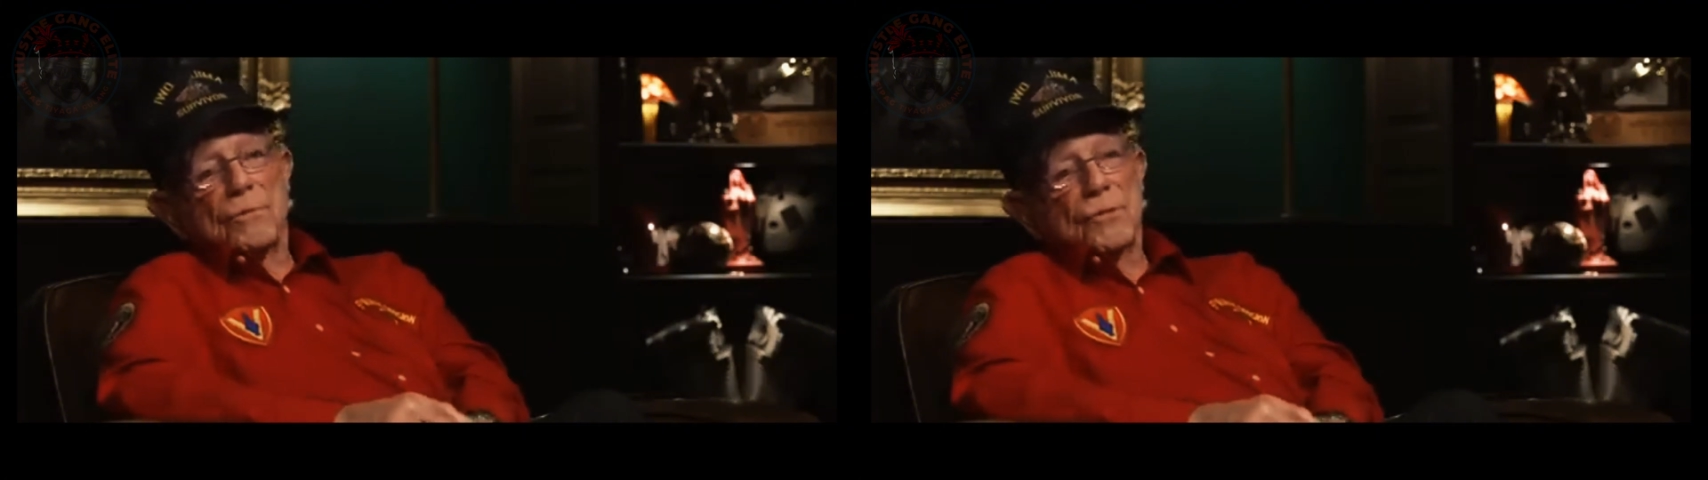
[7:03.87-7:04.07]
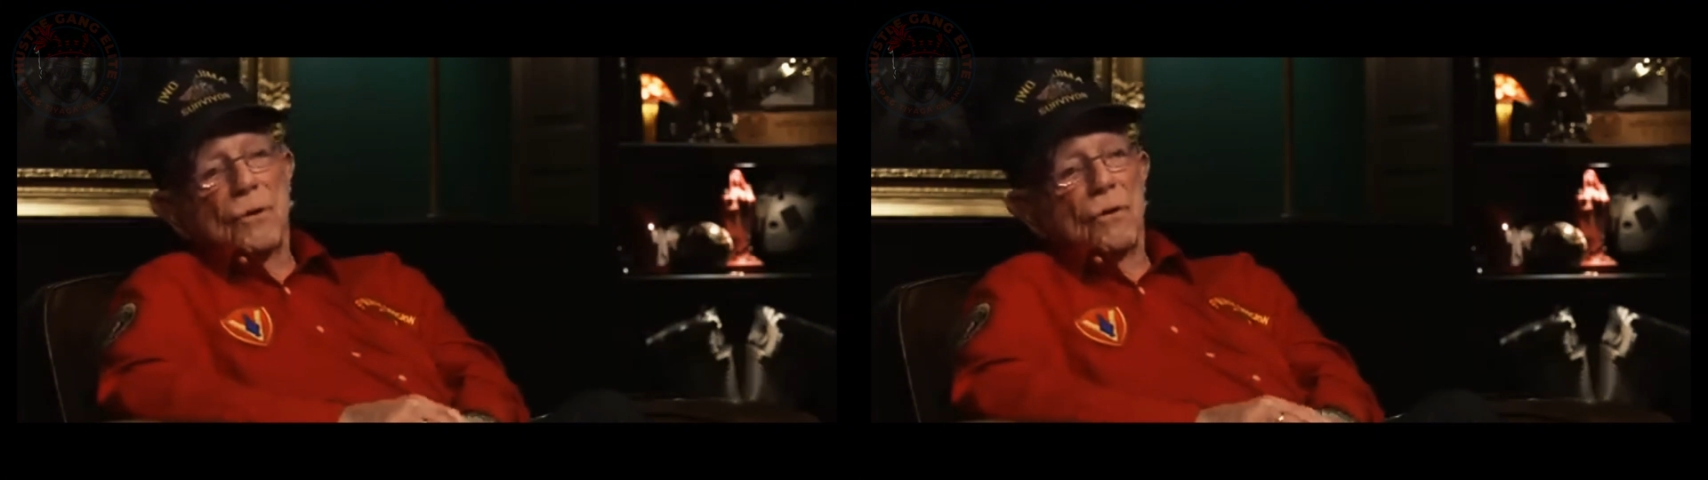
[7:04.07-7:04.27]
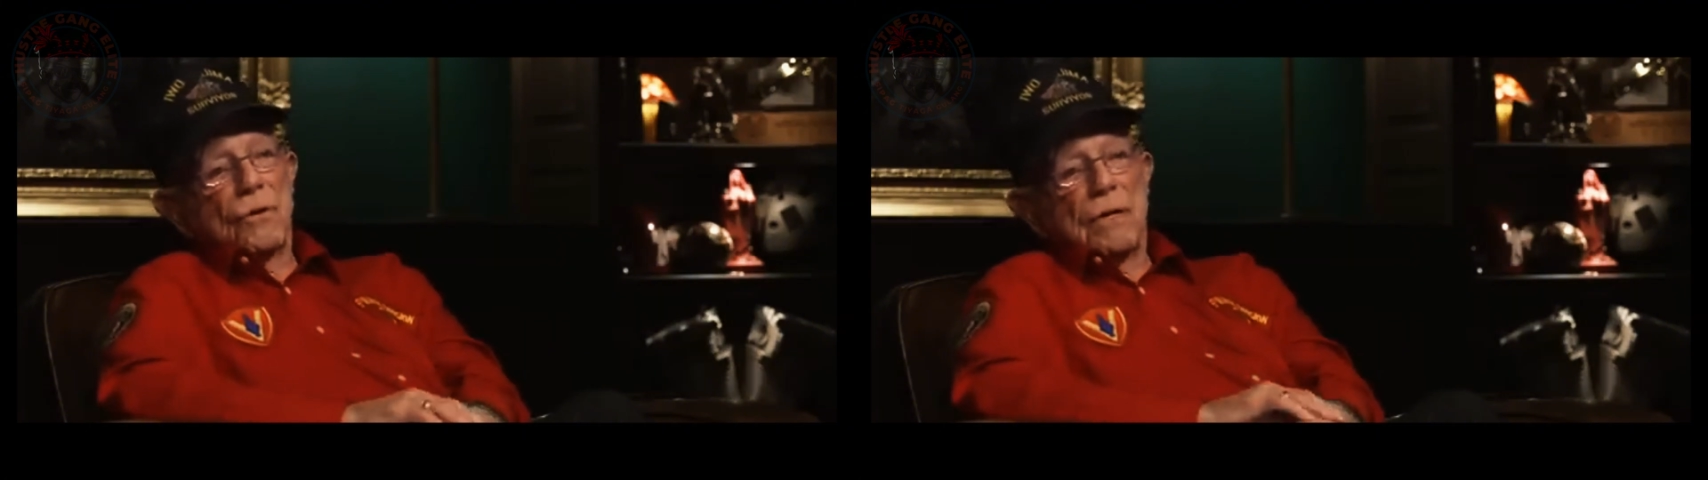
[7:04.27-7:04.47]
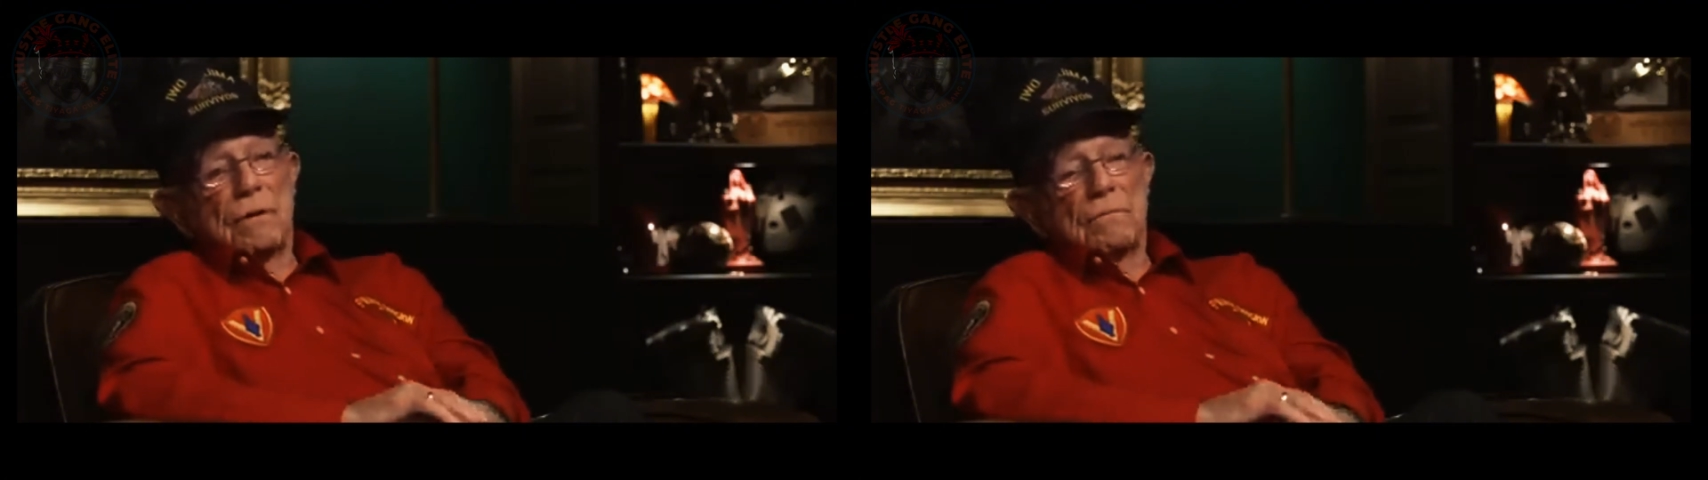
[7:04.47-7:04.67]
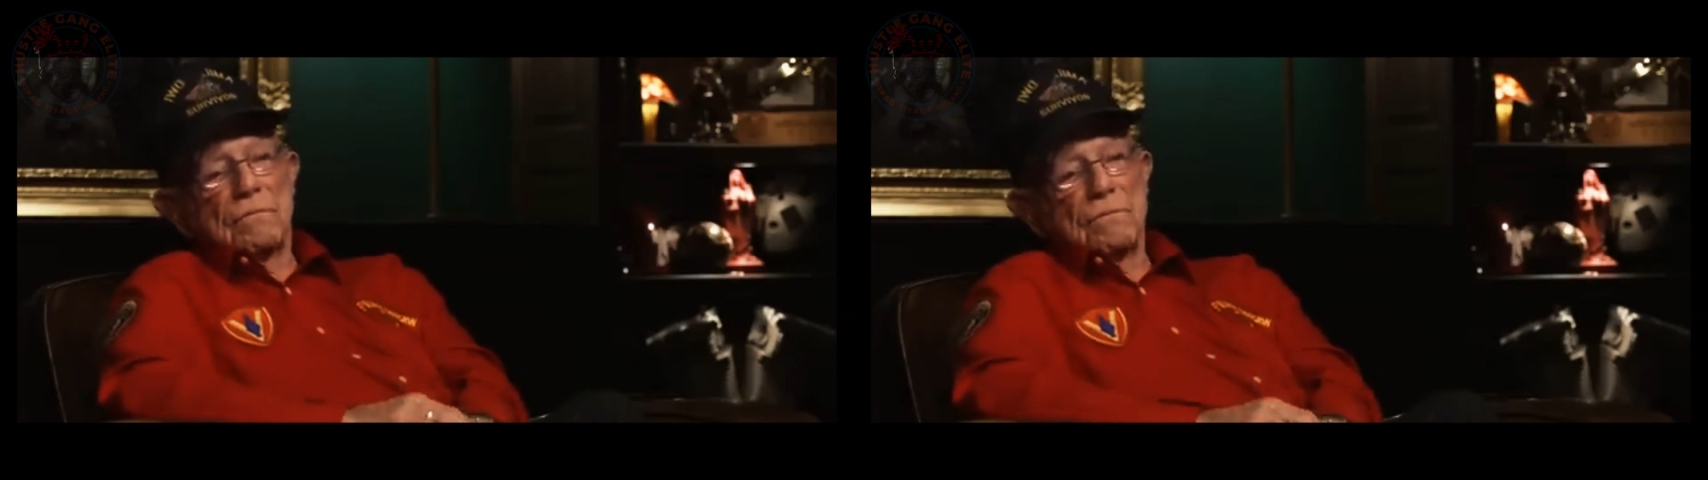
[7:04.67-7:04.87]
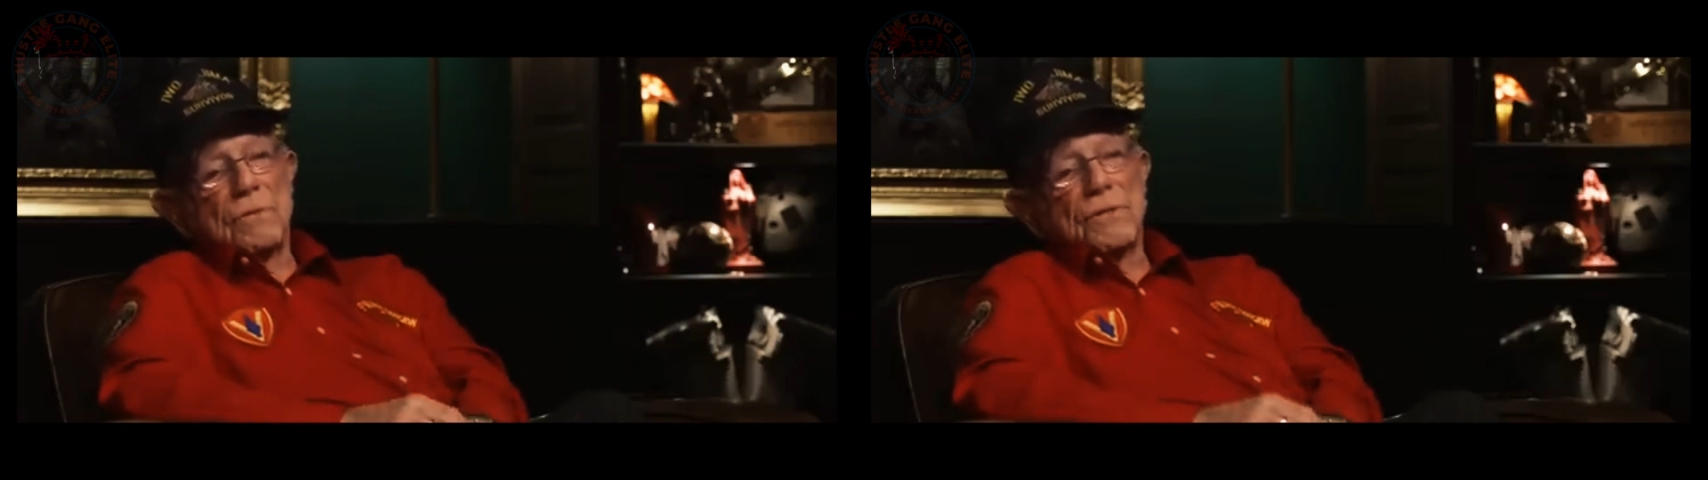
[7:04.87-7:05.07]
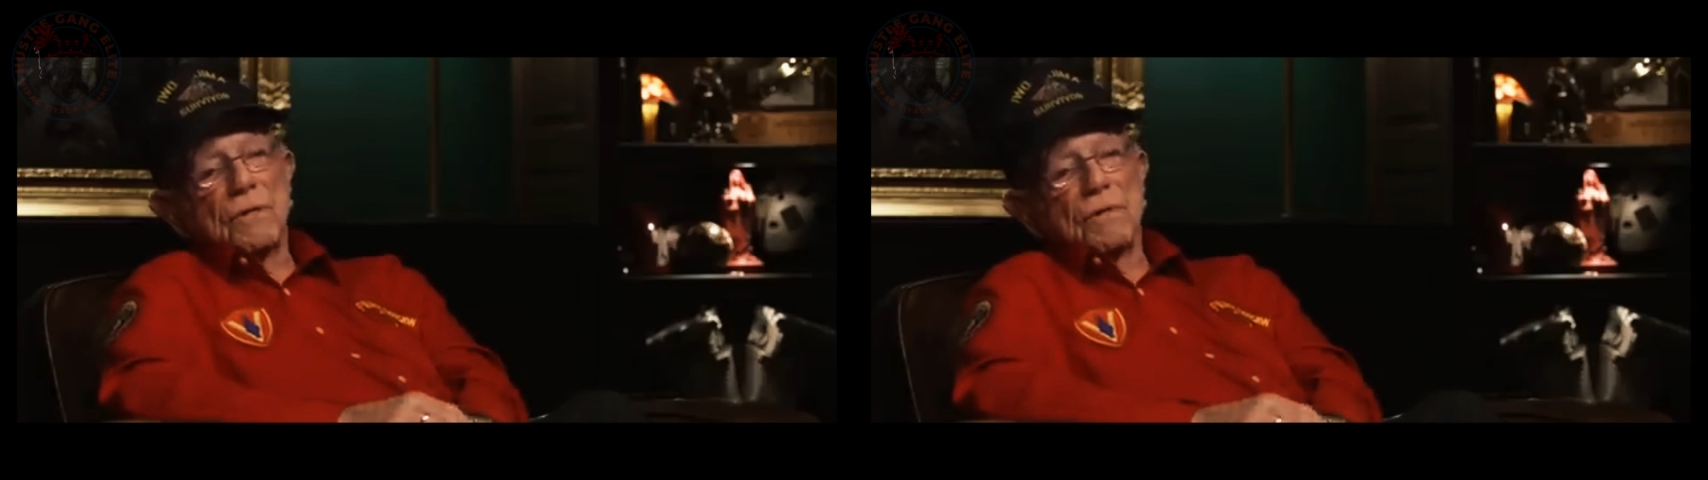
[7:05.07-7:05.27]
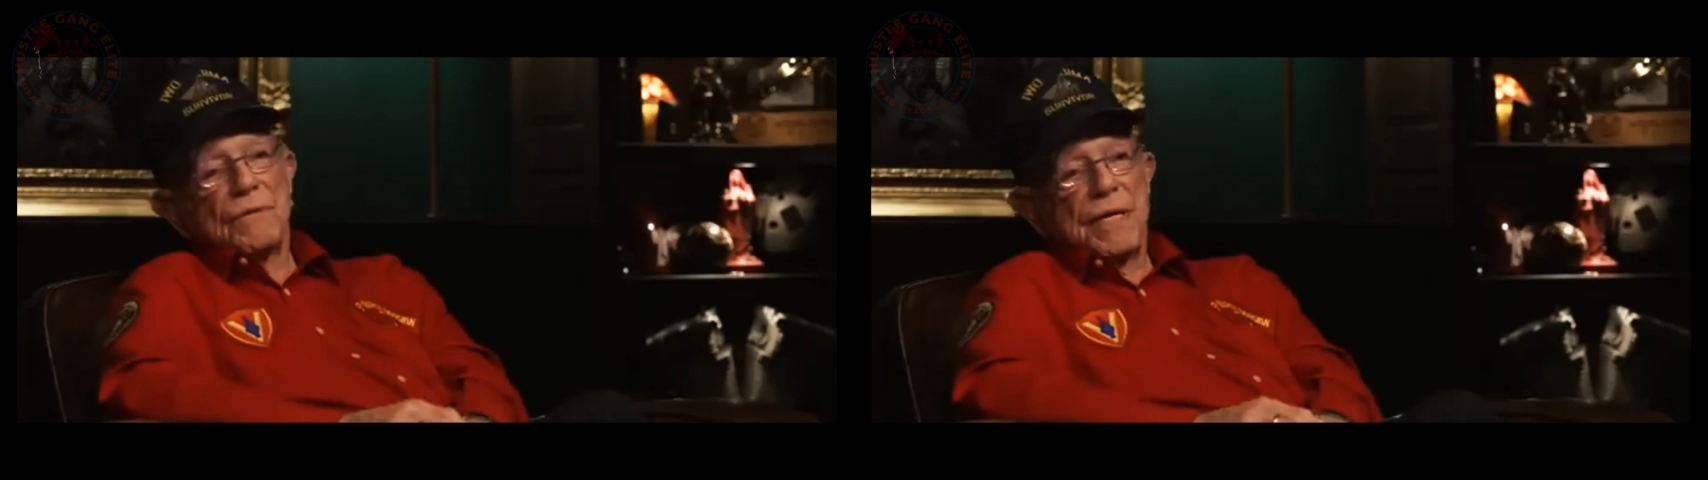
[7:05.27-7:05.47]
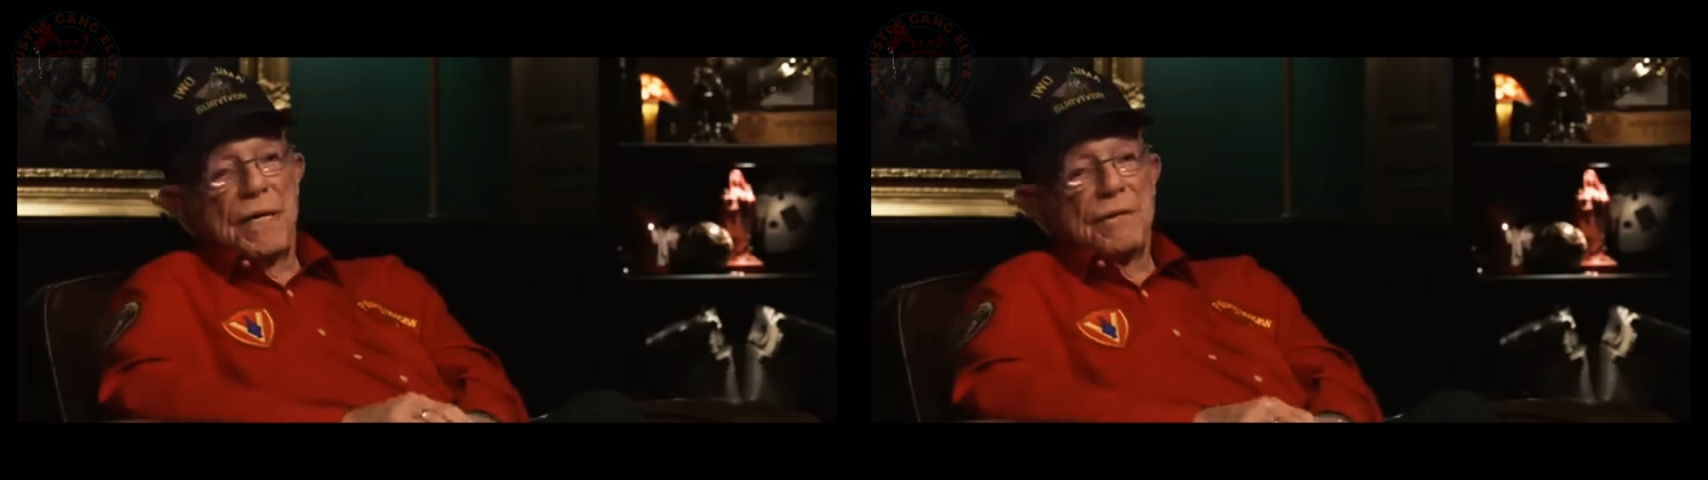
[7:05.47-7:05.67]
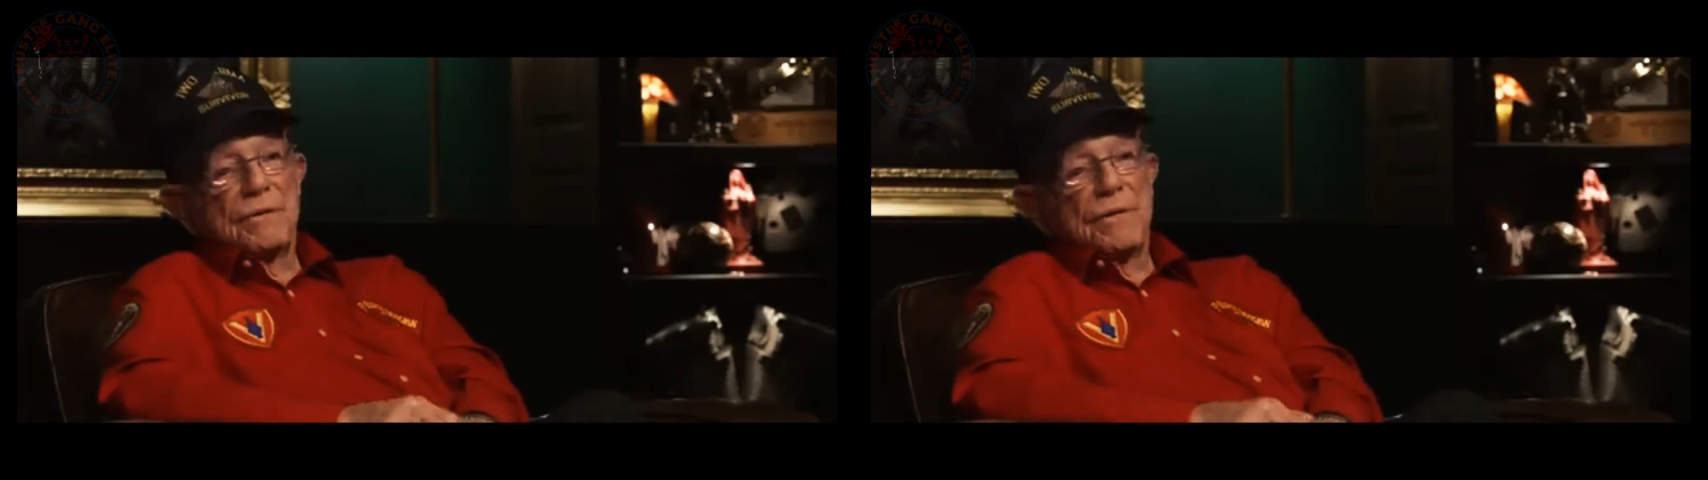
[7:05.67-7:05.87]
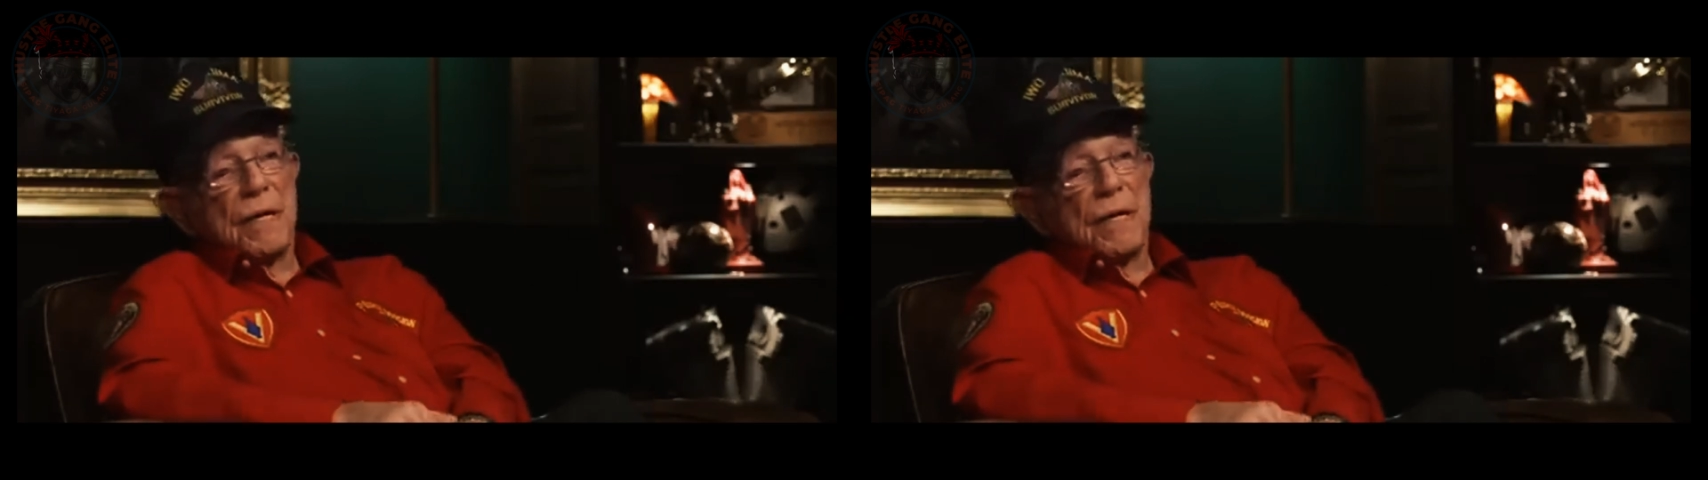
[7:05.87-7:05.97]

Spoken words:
story until the end,